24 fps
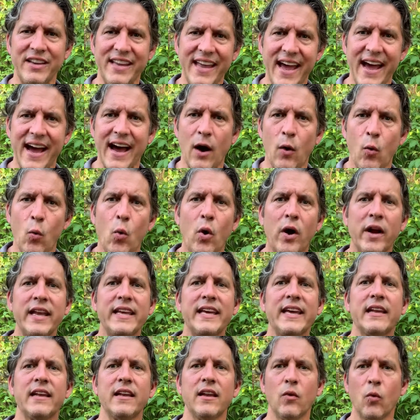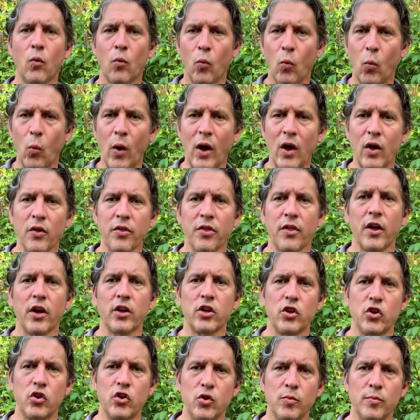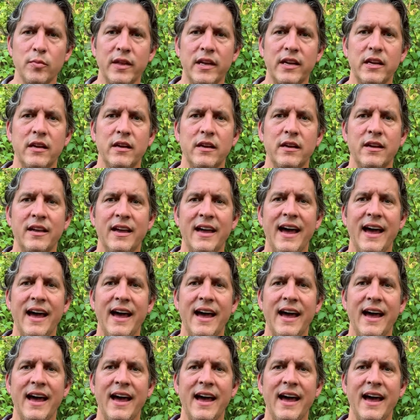I want to get wealth accumulated